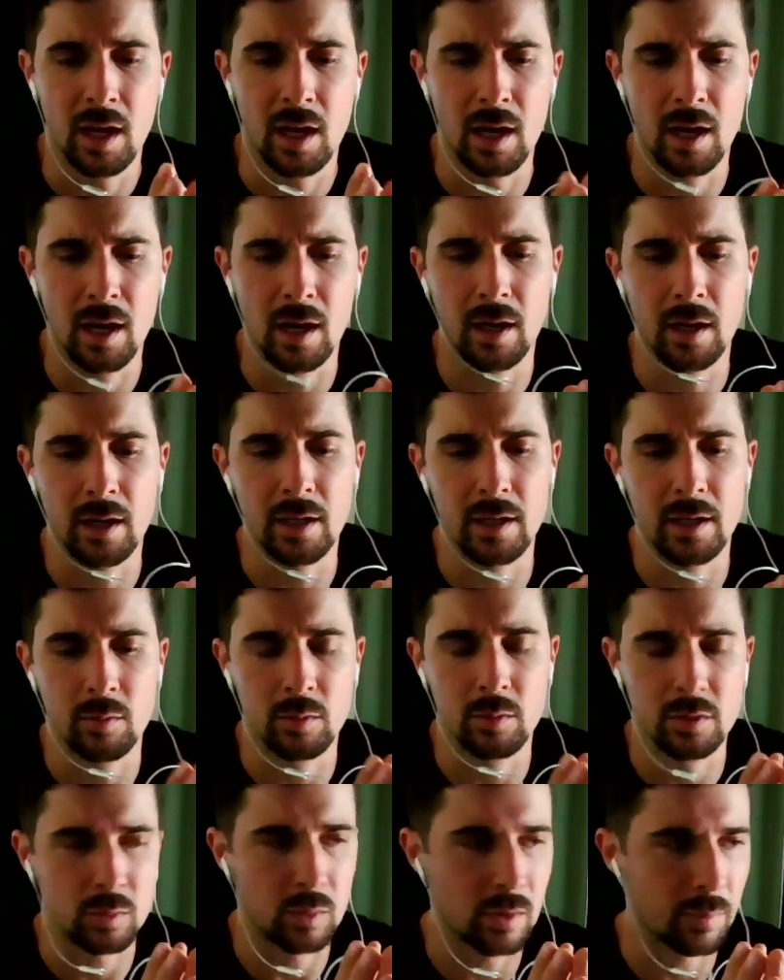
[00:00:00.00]

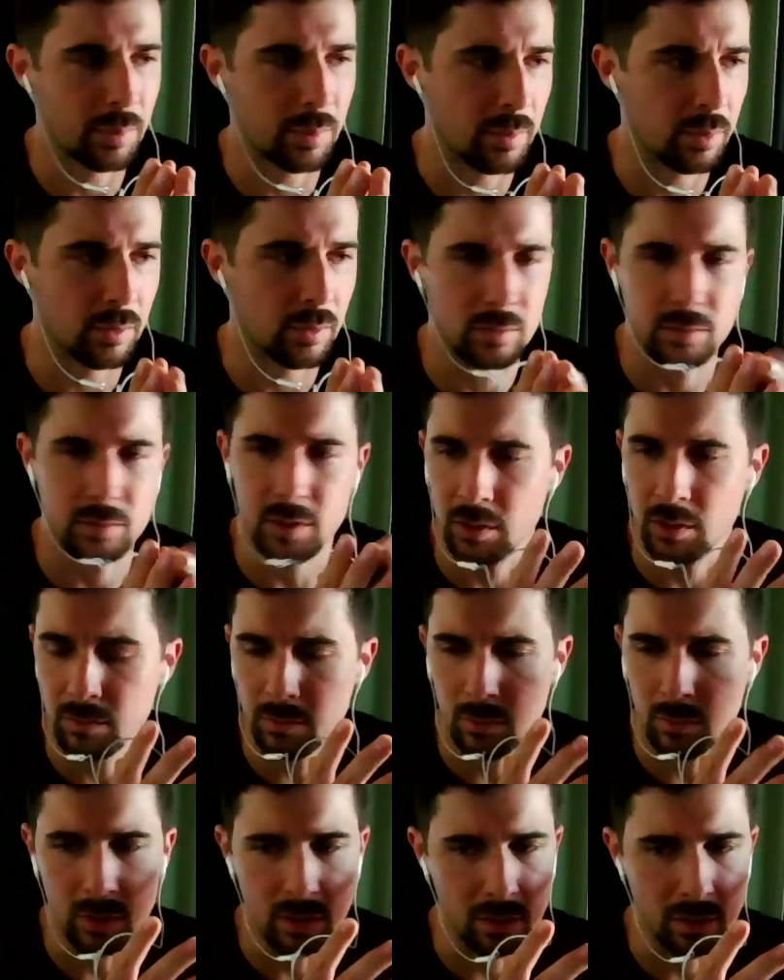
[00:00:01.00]
It was where people,
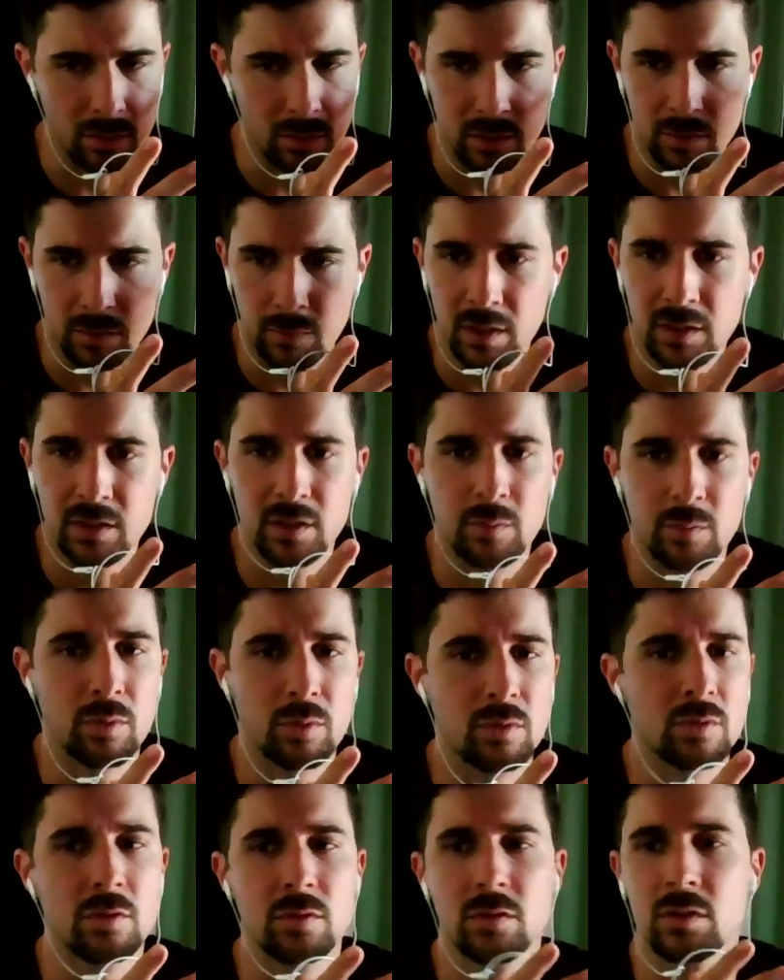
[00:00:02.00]
whether it's
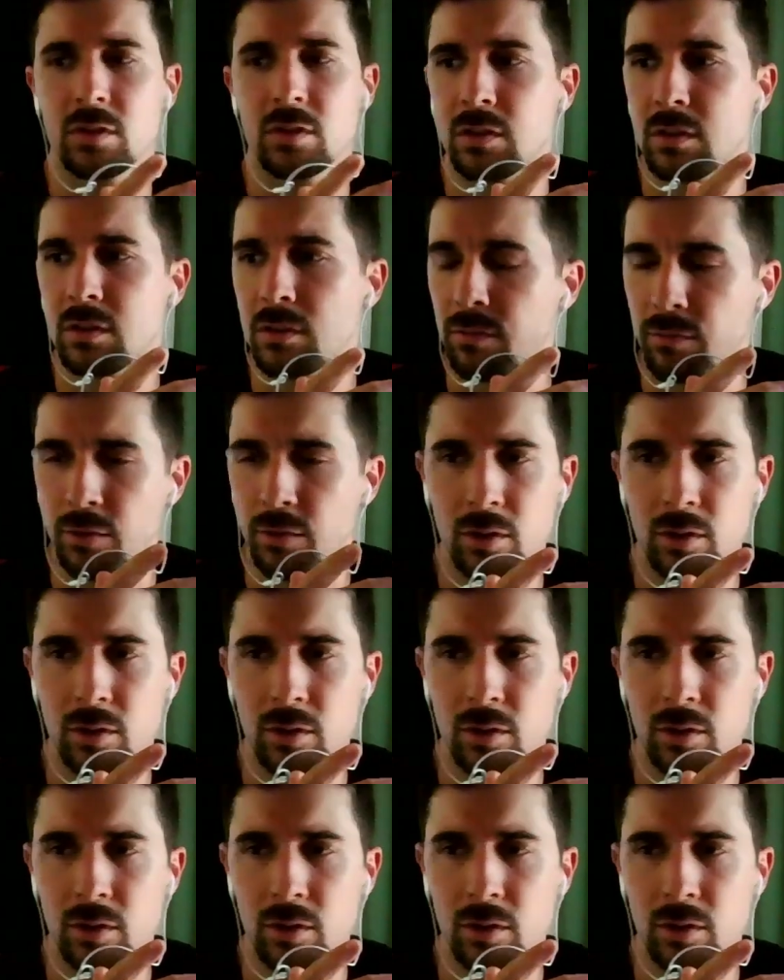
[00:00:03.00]
vegetables,